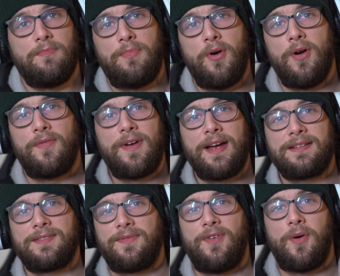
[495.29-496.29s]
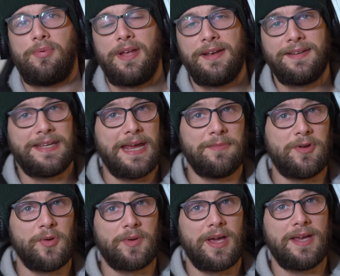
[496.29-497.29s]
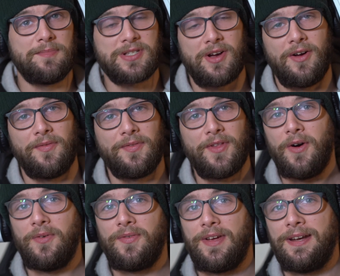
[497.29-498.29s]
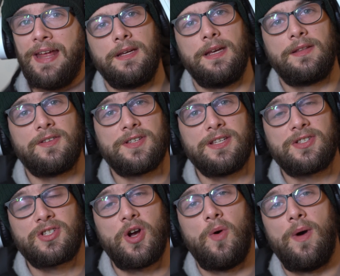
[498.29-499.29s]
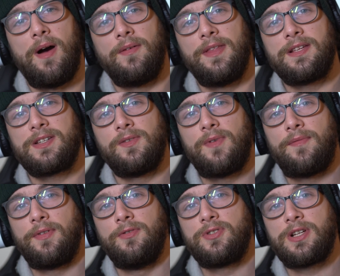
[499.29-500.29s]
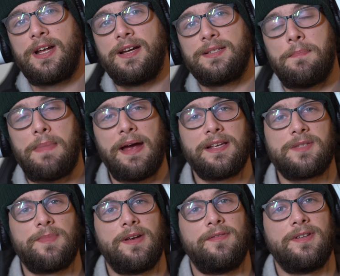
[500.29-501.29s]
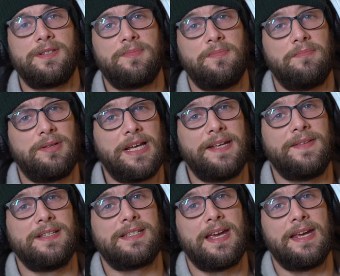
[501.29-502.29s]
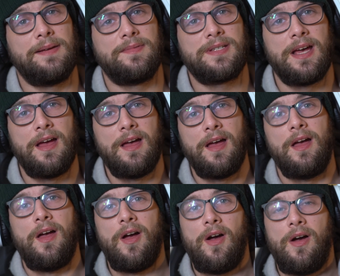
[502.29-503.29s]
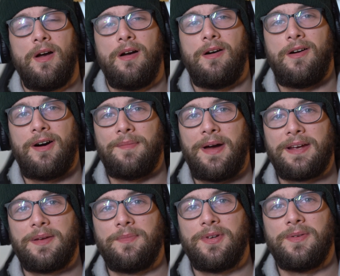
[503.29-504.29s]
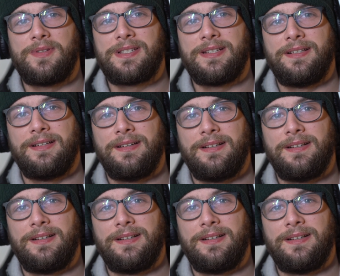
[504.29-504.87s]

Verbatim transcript: perfect for playing GameCube games on Dolphin. It does it so well that it's going to revolutionize my experience playing these games on my computer.